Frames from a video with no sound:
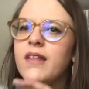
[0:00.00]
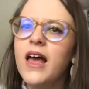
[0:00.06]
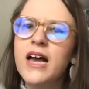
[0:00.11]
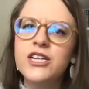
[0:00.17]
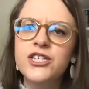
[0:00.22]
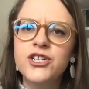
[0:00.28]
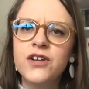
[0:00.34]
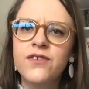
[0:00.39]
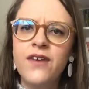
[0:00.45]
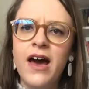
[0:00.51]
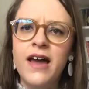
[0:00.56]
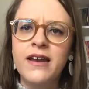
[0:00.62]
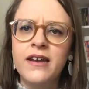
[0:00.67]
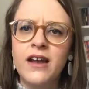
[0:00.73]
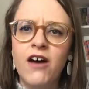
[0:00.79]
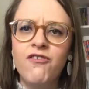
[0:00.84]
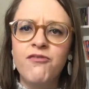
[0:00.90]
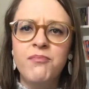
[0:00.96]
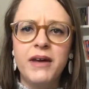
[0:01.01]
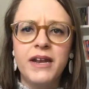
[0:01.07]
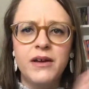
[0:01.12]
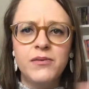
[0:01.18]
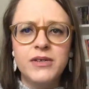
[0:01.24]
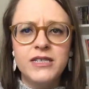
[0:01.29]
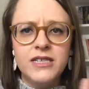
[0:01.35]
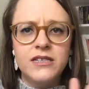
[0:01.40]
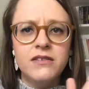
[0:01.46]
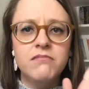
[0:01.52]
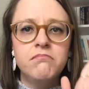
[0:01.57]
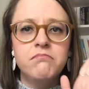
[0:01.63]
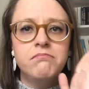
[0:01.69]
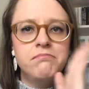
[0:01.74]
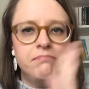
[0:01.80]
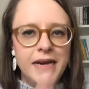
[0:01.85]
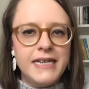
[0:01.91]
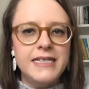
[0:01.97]
I should have had enough, but it was
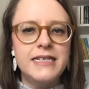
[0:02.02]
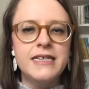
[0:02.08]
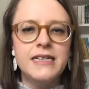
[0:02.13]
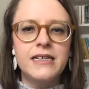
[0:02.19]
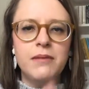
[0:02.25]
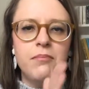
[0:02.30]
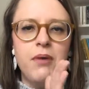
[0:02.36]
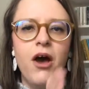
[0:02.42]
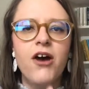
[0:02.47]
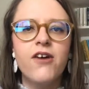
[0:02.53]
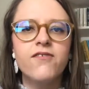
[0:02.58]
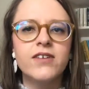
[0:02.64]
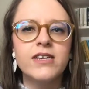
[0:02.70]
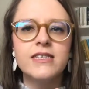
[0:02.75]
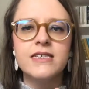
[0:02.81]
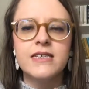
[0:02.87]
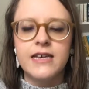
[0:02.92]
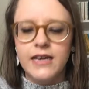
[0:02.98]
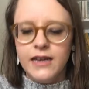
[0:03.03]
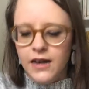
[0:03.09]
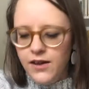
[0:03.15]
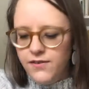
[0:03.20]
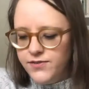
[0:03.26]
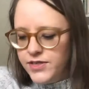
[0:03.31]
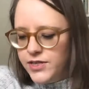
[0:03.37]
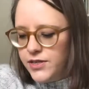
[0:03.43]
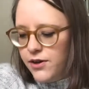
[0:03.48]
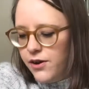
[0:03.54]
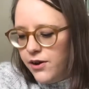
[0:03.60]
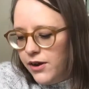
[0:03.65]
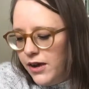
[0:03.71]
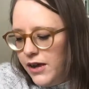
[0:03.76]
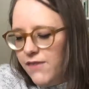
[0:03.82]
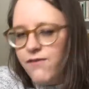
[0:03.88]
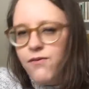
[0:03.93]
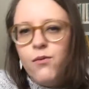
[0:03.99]
basically perfectly enough. So
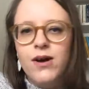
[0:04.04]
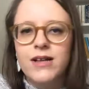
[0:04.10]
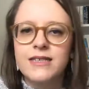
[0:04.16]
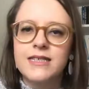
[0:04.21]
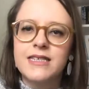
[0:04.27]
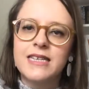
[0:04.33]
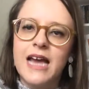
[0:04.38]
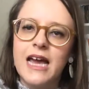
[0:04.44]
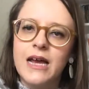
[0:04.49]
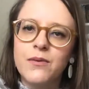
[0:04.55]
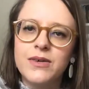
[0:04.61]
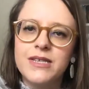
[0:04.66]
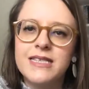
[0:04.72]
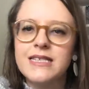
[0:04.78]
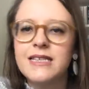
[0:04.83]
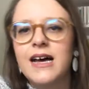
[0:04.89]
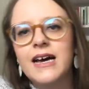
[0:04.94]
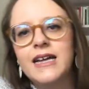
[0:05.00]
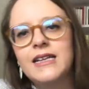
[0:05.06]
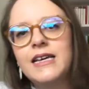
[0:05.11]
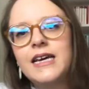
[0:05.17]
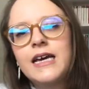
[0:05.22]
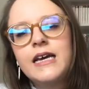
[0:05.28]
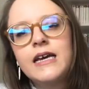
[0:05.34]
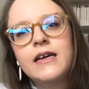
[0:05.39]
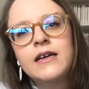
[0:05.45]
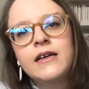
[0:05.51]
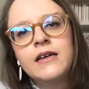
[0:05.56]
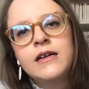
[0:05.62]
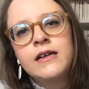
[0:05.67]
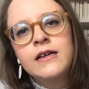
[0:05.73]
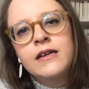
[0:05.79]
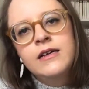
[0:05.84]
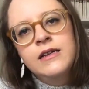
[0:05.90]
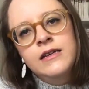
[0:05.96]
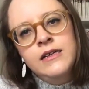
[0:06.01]
if one skein was slightly
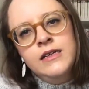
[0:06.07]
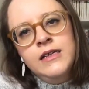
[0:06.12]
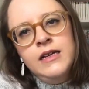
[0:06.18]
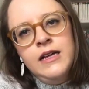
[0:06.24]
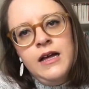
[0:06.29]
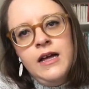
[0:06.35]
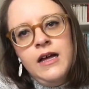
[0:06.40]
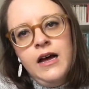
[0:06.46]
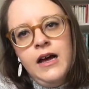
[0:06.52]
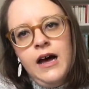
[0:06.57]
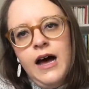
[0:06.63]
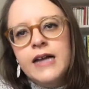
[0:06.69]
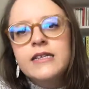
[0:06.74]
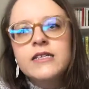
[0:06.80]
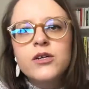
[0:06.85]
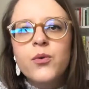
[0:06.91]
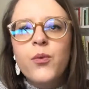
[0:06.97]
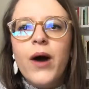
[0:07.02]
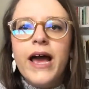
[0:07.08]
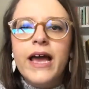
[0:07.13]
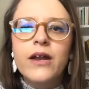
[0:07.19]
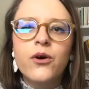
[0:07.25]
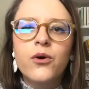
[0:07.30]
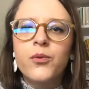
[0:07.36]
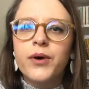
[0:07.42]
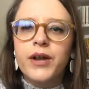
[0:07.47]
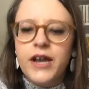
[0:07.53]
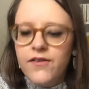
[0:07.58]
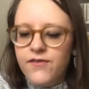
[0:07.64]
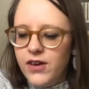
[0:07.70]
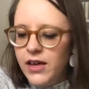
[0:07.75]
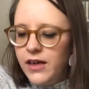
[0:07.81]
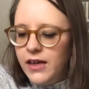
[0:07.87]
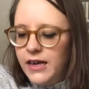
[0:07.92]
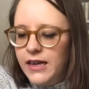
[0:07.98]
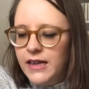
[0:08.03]
underweight or
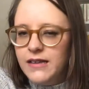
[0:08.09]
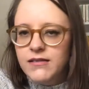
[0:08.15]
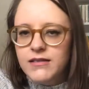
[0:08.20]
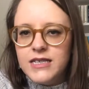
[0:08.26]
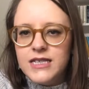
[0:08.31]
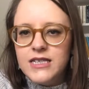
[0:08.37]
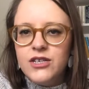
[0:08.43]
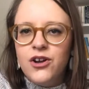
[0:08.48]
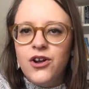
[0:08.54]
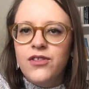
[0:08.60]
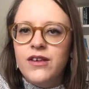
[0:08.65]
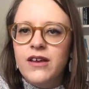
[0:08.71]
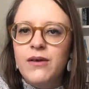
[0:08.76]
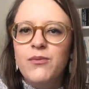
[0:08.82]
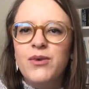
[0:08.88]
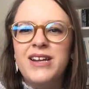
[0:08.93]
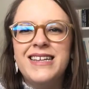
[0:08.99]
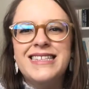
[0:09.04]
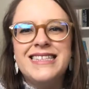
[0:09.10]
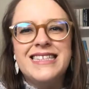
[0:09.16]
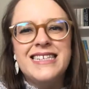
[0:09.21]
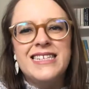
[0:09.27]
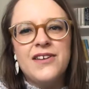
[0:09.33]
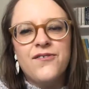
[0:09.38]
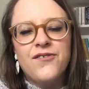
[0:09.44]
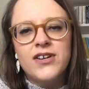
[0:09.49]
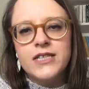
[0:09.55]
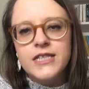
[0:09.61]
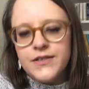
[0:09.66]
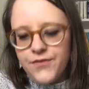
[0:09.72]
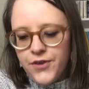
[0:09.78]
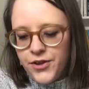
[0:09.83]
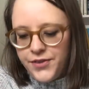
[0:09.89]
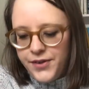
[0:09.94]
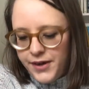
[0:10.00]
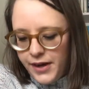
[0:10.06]
whatever, it's, you know, when it's the difference of
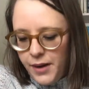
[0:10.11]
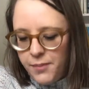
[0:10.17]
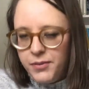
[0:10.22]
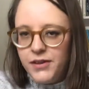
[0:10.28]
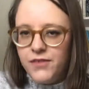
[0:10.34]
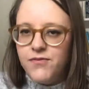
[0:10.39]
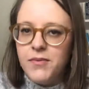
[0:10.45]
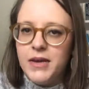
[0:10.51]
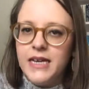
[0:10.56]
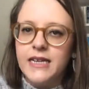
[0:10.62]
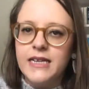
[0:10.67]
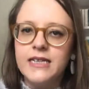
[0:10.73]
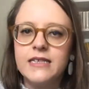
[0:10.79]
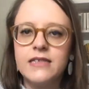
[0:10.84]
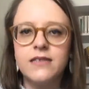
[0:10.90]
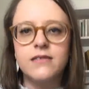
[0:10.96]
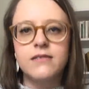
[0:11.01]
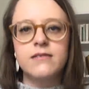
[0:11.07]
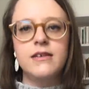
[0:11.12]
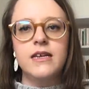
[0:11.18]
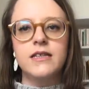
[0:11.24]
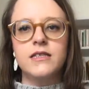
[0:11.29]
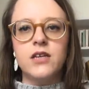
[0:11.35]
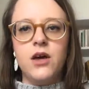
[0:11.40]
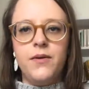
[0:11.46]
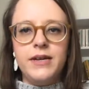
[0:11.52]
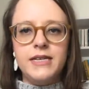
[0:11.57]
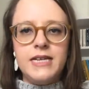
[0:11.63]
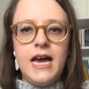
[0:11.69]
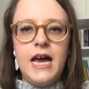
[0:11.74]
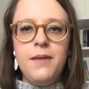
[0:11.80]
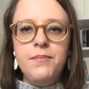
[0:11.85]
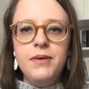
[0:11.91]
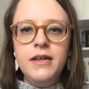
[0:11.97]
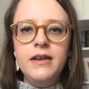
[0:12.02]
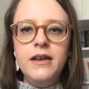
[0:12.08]
only a couple of meters, it's going to
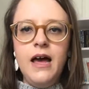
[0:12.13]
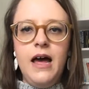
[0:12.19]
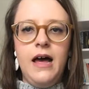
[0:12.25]
happen.